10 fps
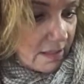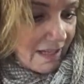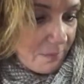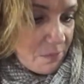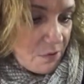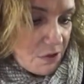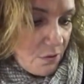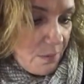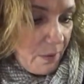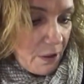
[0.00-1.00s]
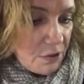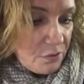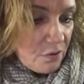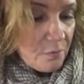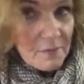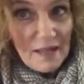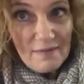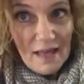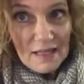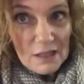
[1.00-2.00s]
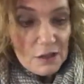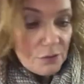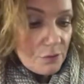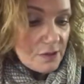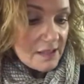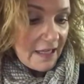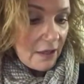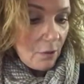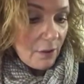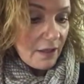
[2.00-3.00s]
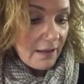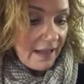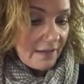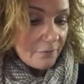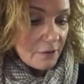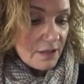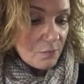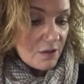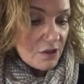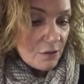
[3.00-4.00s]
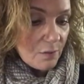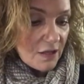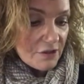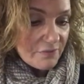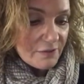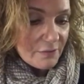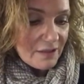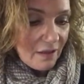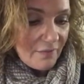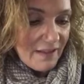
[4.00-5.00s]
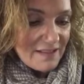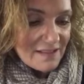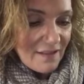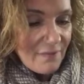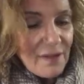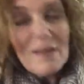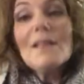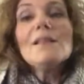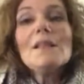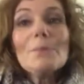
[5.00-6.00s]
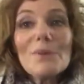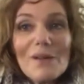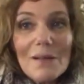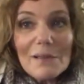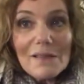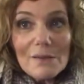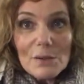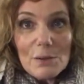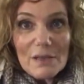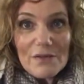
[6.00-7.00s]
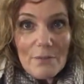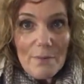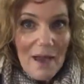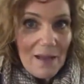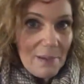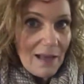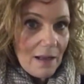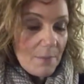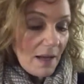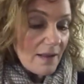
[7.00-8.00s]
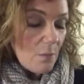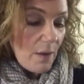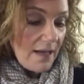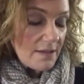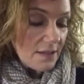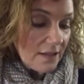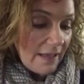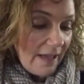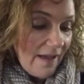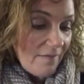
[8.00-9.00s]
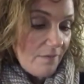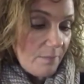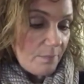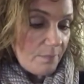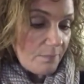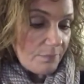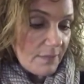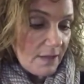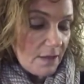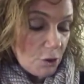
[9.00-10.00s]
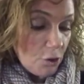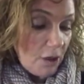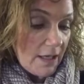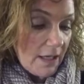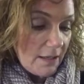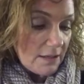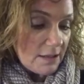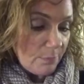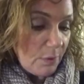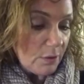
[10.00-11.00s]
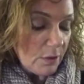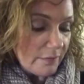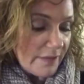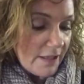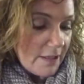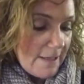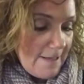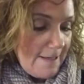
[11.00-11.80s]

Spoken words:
Like, I'm supposed to go to the parts room, and that includes like oil, antifreeze, windshield washer fluid, all that stuff. Probably a little too much for my backpack. I'll probably wait till I have the truck to pull over there.